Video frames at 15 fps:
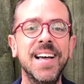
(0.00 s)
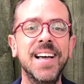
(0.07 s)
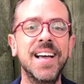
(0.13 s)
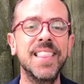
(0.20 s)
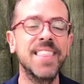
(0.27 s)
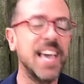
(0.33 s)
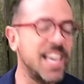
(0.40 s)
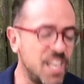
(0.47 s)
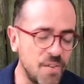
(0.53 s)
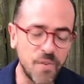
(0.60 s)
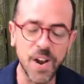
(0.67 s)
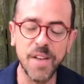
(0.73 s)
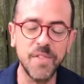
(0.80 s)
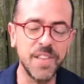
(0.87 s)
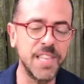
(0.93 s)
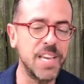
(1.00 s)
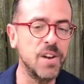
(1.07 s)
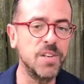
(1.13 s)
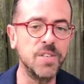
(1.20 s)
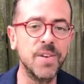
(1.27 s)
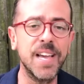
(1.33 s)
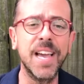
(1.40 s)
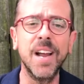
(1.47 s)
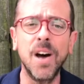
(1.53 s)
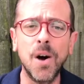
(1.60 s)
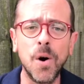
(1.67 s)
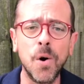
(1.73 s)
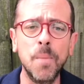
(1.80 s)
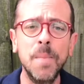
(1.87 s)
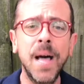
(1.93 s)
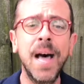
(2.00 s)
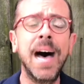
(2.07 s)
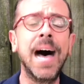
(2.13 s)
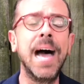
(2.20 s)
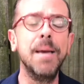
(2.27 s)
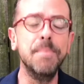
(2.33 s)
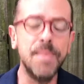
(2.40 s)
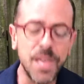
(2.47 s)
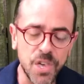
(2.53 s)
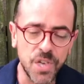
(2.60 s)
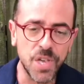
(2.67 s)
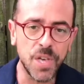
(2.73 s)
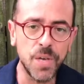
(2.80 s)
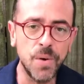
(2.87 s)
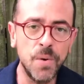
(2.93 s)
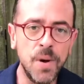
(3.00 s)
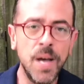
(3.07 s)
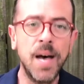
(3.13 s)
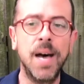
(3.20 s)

Thank you for everything you're doing at home. I miss you.